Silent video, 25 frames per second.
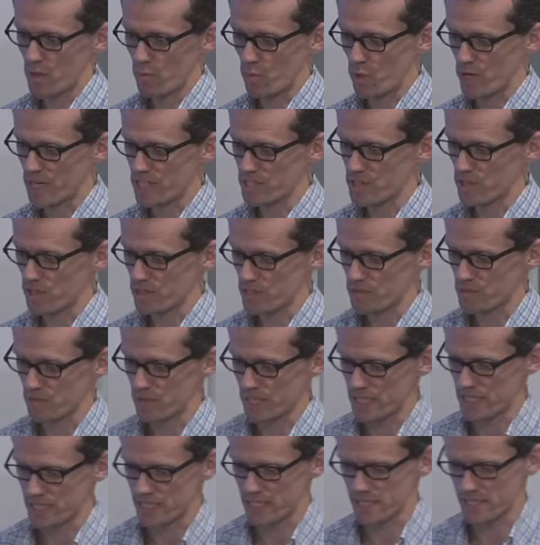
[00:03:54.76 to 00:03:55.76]
why not?
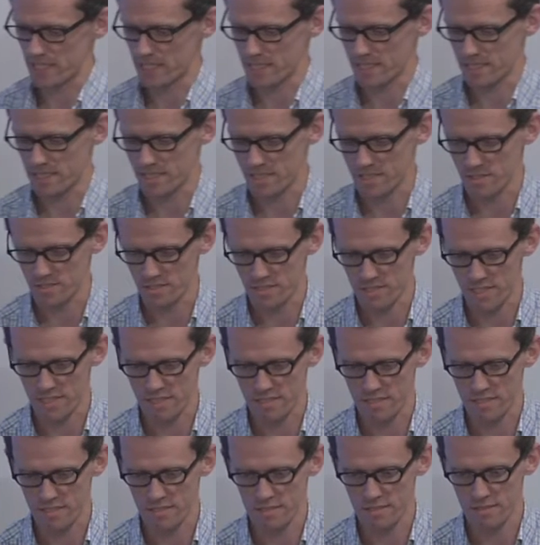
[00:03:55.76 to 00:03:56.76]
We like international
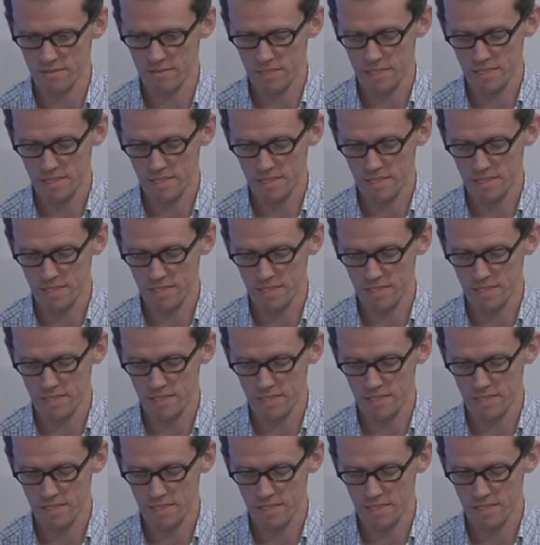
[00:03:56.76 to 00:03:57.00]
standards.